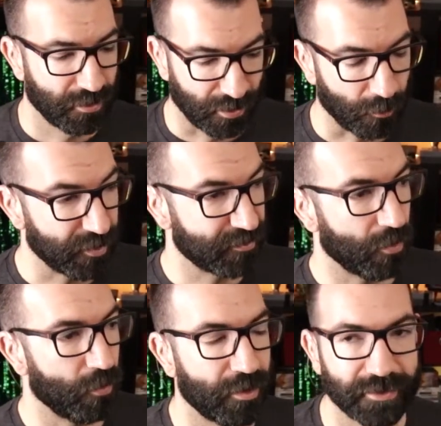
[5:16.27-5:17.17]
and we
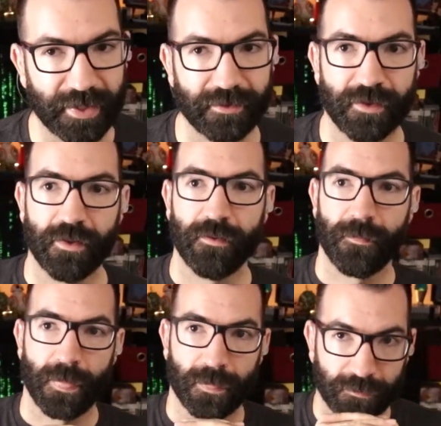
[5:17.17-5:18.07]
don't want that.
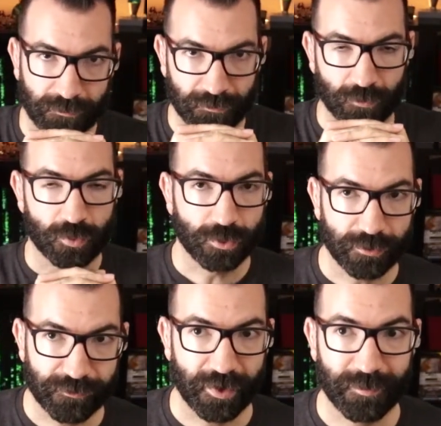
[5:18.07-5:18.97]
Rule of
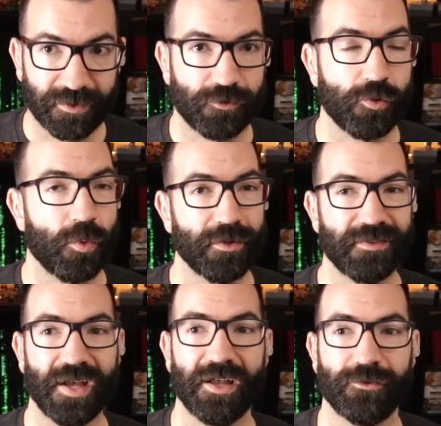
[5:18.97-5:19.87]
thumb is you want the
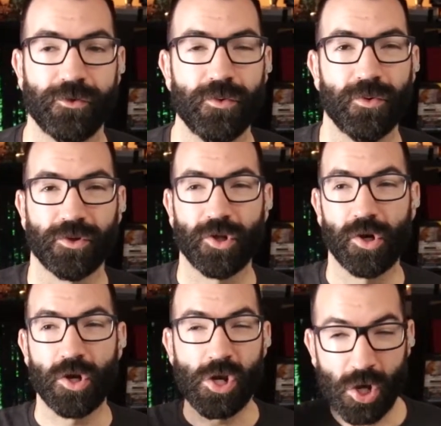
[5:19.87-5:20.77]
ISO the
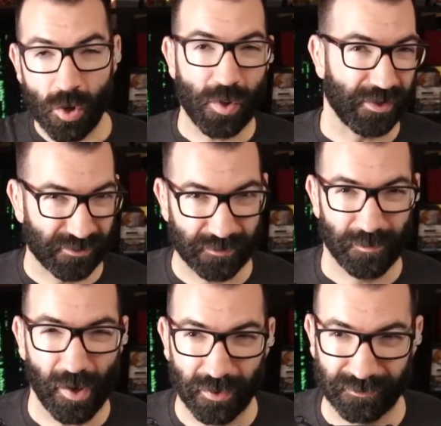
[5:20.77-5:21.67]
lowest
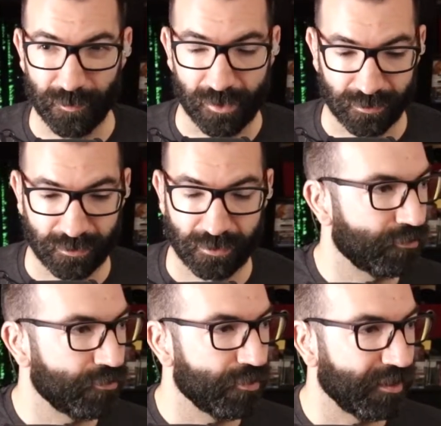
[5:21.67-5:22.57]
possible
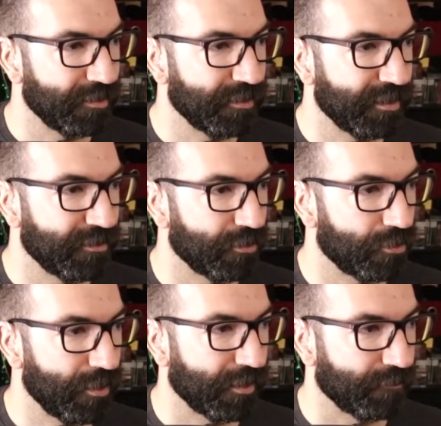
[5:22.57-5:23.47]
to eliminate the
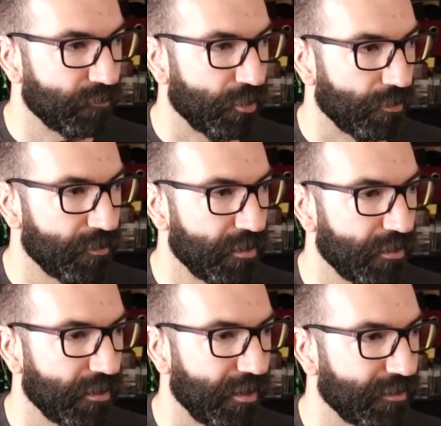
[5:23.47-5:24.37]
grain. So
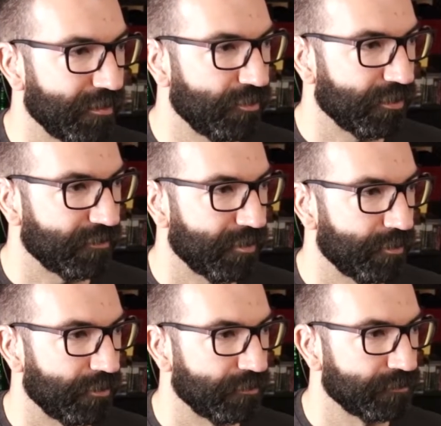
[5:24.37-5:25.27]
I'll give you an
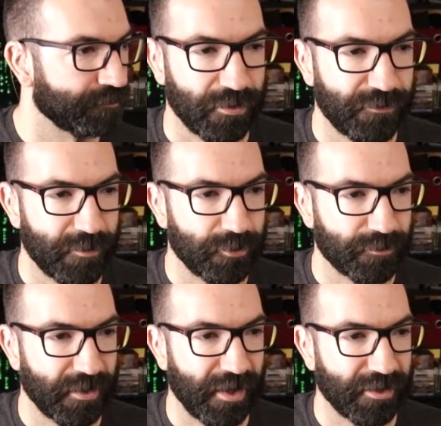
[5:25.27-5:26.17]
example. If I put
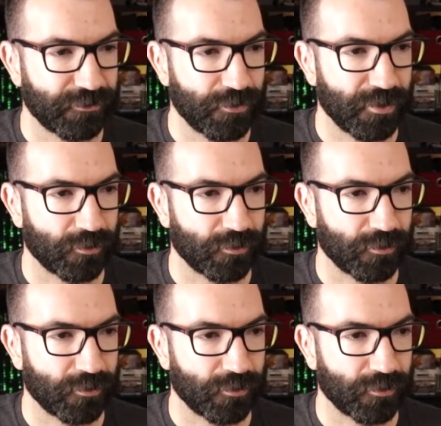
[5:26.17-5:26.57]
my ISO at